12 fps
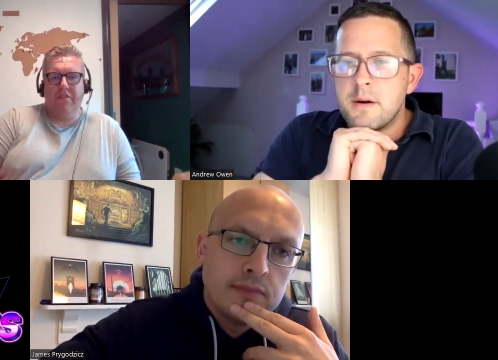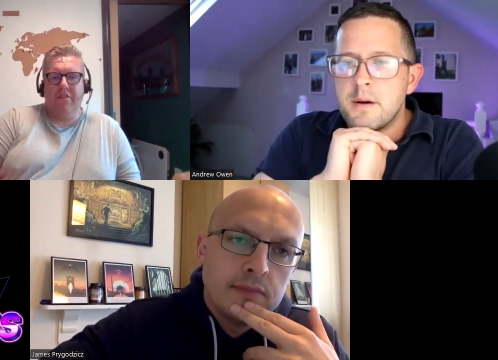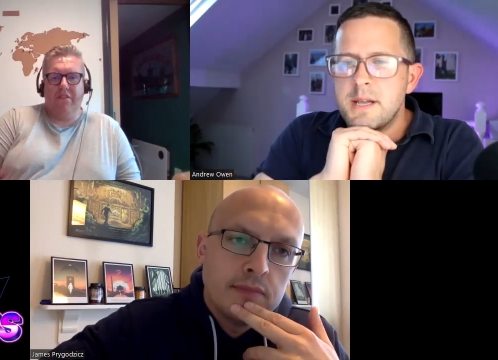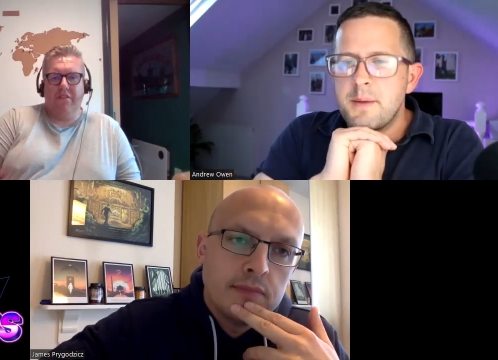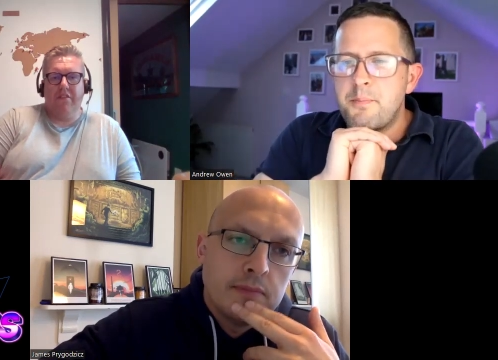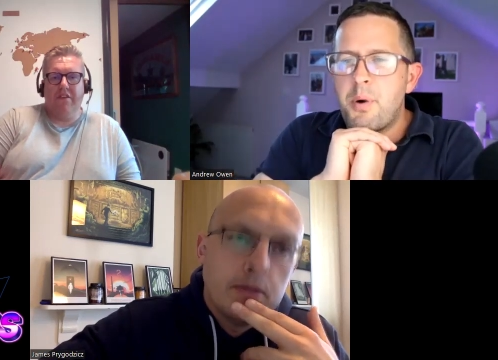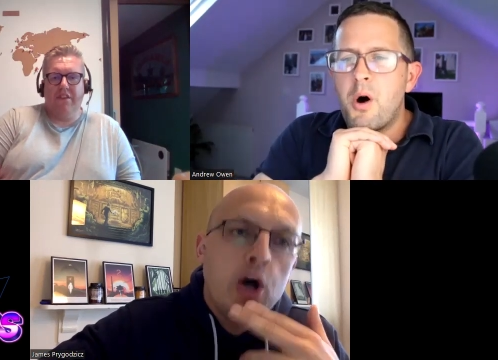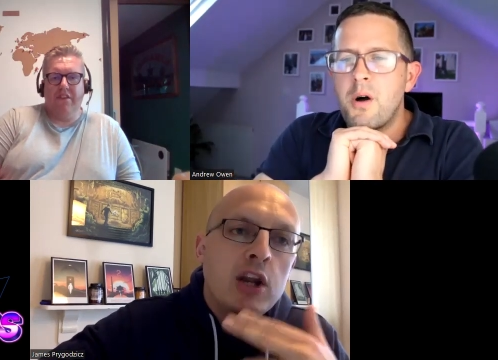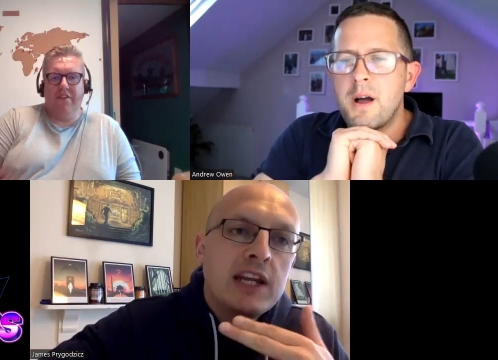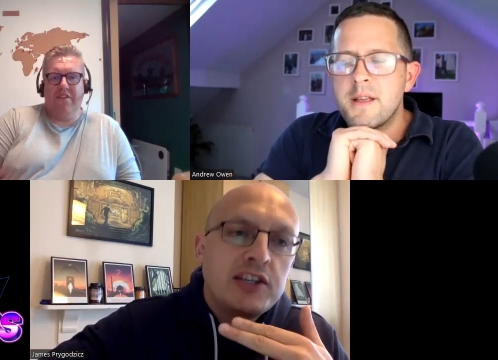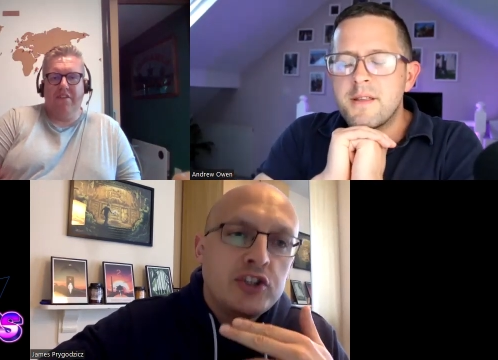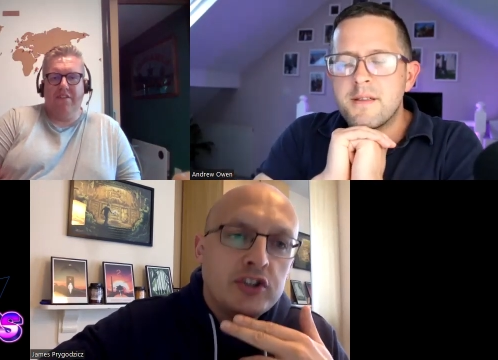Speaker 1: Is it
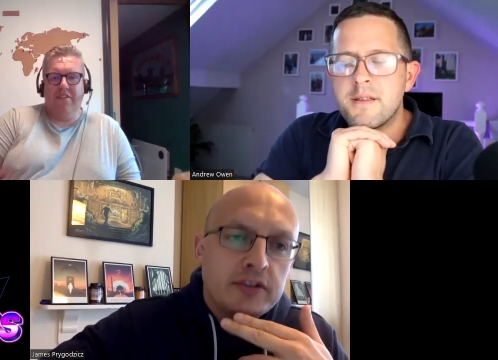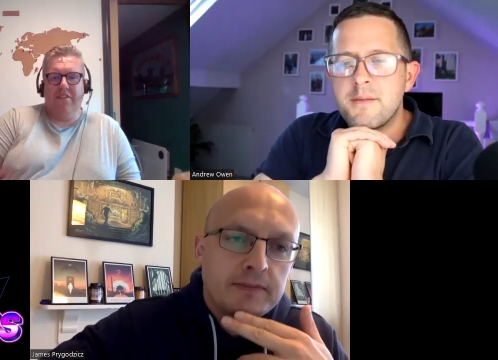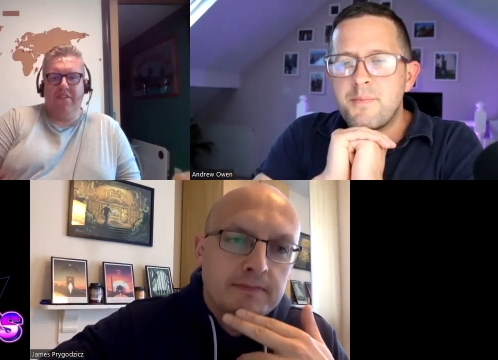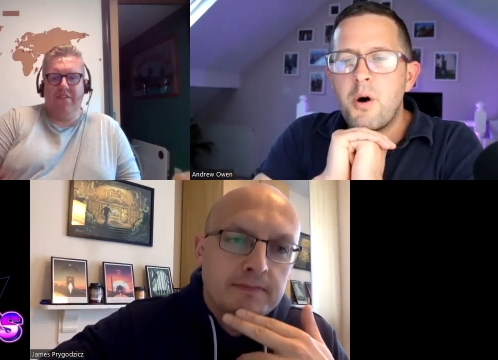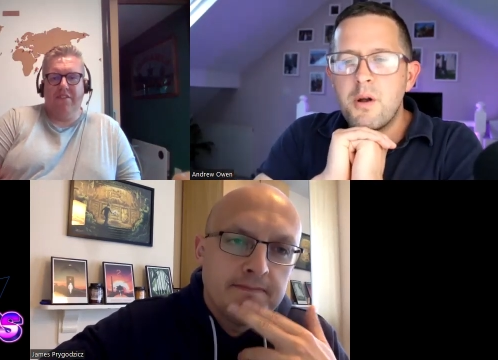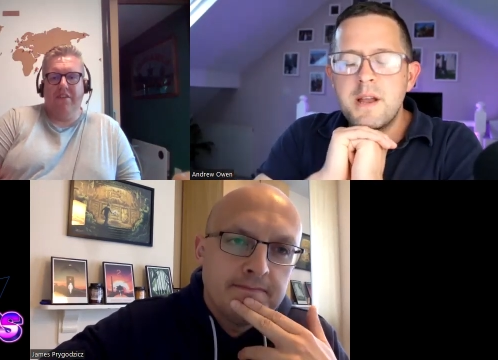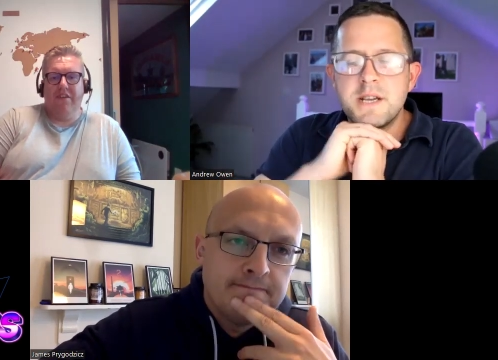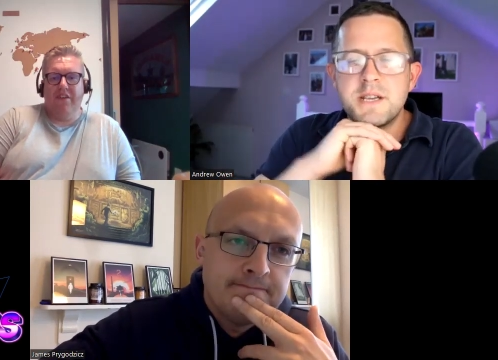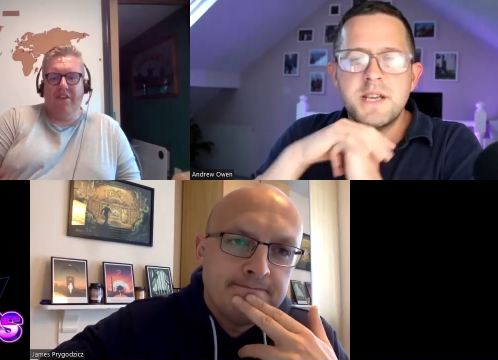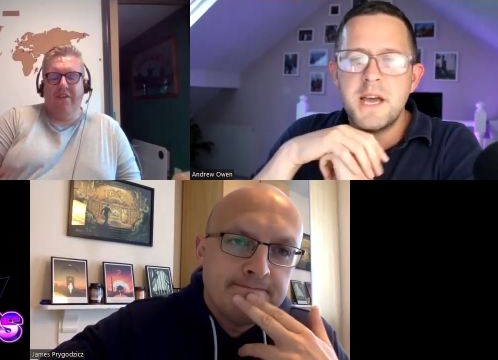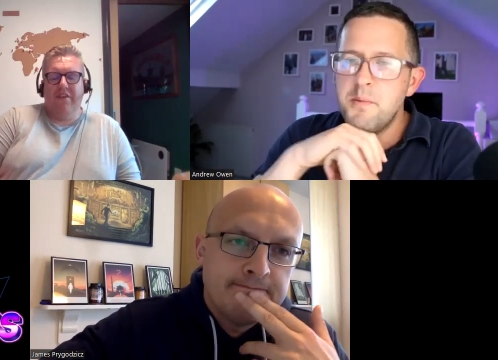polished? Polished, yeah,